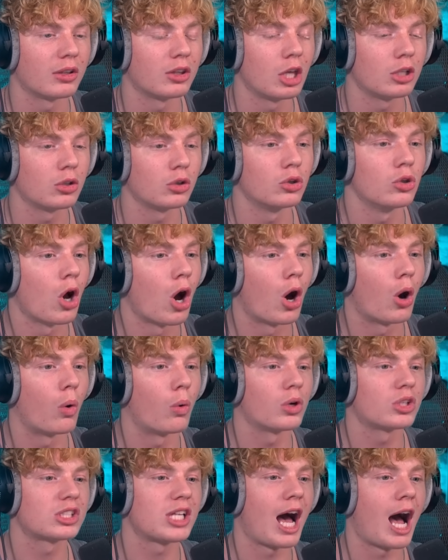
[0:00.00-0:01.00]
They
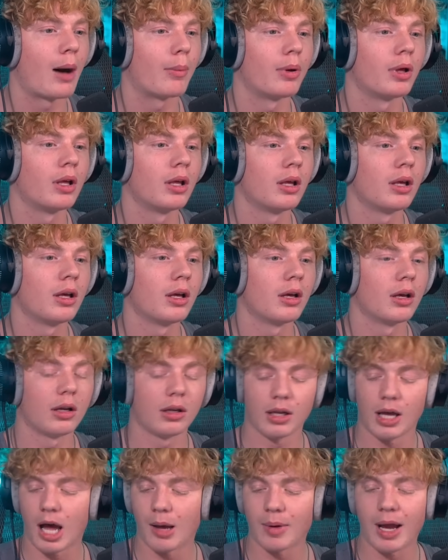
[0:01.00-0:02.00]
no, stop.
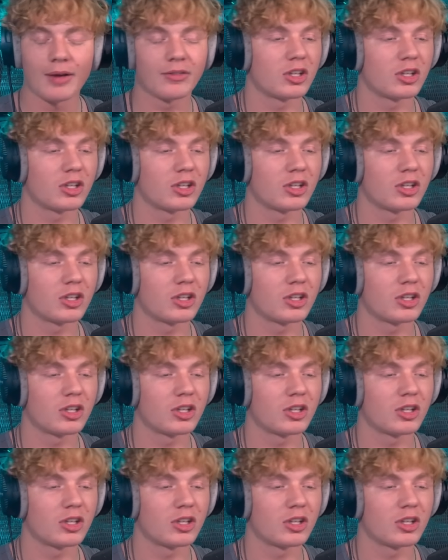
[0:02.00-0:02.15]
I'm gonna have